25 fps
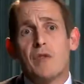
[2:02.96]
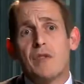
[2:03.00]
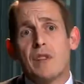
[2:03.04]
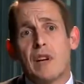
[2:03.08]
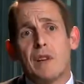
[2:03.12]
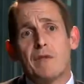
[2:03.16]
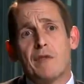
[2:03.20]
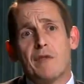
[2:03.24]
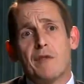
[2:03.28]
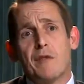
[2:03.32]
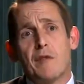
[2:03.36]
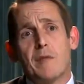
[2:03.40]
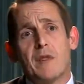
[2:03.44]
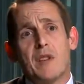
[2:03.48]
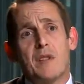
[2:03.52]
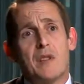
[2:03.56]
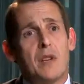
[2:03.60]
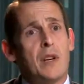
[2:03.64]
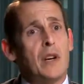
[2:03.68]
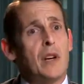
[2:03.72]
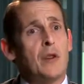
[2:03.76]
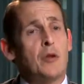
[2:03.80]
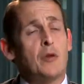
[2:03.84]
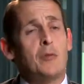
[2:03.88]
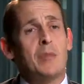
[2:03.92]
suffer from
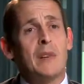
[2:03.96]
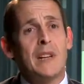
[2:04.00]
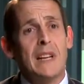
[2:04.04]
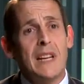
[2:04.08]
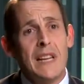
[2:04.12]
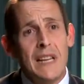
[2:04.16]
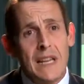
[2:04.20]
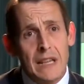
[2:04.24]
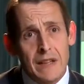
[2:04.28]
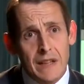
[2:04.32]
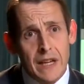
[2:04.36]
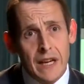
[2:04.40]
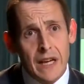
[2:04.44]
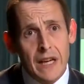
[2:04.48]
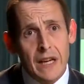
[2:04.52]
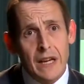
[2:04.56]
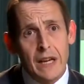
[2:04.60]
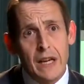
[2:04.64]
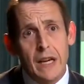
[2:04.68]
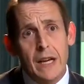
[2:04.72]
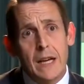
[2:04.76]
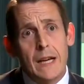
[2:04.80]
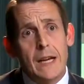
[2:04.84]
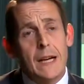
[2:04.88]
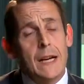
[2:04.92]
internal bleeding,
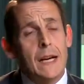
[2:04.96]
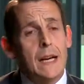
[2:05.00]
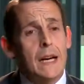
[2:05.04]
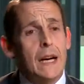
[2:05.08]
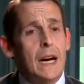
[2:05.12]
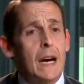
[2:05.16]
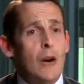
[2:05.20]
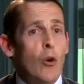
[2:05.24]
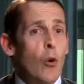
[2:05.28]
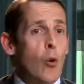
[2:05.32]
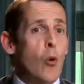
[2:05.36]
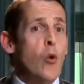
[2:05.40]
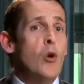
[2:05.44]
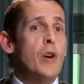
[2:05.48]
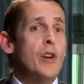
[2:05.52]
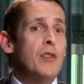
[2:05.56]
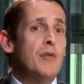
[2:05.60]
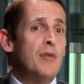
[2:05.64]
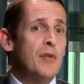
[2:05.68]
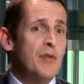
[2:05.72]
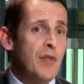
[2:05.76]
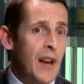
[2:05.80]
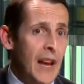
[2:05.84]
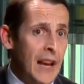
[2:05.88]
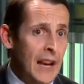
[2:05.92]
uh, organ
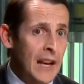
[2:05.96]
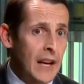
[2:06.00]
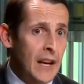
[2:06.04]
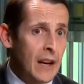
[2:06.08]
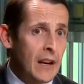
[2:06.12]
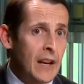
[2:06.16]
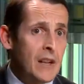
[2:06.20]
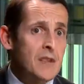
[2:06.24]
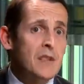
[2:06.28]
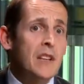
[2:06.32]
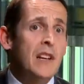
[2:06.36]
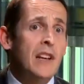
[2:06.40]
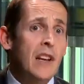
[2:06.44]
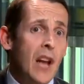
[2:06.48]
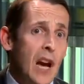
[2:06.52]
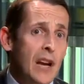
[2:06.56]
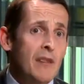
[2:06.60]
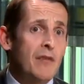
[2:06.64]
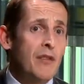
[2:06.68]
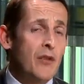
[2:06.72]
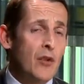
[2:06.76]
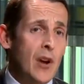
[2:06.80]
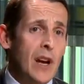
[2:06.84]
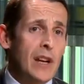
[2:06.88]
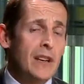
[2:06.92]
failure. It's a
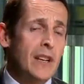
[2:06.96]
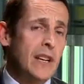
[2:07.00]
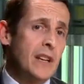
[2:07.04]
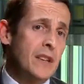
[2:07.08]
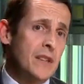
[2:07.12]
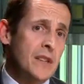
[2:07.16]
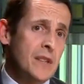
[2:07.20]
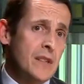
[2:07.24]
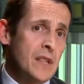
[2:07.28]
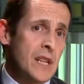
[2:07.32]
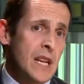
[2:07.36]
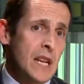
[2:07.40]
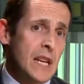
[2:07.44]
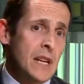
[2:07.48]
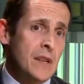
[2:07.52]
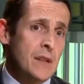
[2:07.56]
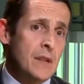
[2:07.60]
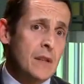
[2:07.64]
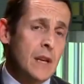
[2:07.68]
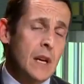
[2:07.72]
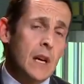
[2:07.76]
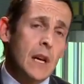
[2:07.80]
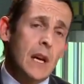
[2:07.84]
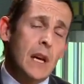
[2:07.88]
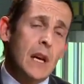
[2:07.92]
life-threatening
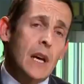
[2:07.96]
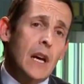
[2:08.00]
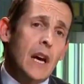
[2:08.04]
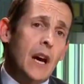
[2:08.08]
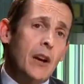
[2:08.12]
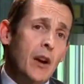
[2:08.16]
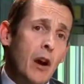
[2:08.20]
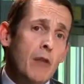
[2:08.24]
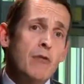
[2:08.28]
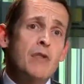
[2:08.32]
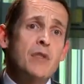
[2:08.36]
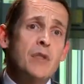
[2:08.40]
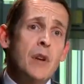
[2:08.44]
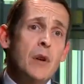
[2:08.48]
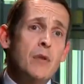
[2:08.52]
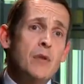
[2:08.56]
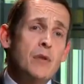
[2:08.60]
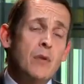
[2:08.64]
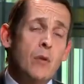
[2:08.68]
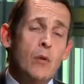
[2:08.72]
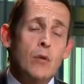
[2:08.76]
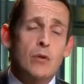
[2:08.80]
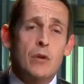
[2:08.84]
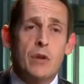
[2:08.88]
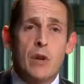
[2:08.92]
disease. And our results
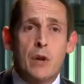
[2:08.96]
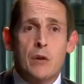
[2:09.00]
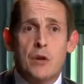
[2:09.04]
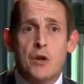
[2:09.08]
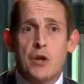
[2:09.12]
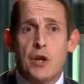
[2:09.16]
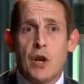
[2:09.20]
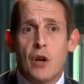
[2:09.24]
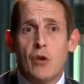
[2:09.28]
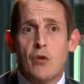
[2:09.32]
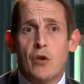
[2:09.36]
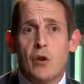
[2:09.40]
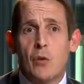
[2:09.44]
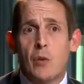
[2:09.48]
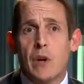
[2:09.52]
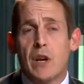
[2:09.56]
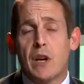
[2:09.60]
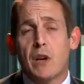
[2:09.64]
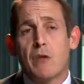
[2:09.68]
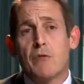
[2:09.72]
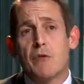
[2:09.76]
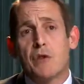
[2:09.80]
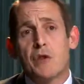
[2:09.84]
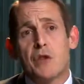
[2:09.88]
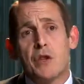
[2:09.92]
also show that we
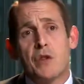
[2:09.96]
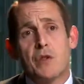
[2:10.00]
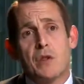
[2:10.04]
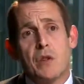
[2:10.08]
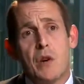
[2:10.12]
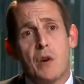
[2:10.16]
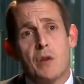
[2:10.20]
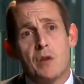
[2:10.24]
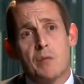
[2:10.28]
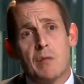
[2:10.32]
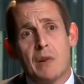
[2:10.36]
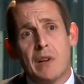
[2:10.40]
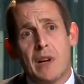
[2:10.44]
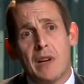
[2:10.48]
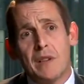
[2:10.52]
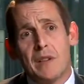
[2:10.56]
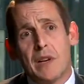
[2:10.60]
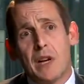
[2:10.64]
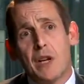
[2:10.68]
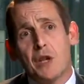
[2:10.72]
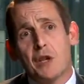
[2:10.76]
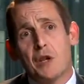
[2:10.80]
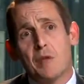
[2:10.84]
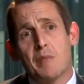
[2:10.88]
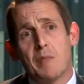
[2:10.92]
can reduce
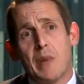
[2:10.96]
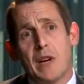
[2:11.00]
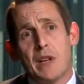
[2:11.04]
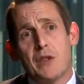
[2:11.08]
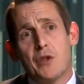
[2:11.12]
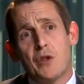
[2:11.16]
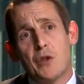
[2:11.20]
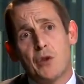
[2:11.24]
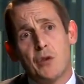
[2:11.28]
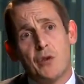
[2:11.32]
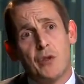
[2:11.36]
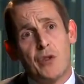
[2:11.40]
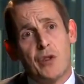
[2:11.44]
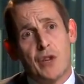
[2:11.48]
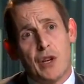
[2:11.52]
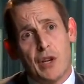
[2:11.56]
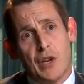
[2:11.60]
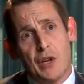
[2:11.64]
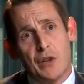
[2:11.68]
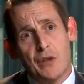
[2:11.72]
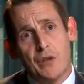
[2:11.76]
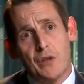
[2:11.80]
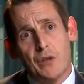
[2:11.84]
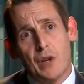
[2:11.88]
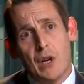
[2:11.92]
hospitalization by
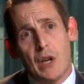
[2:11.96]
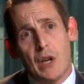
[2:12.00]
two-thirds.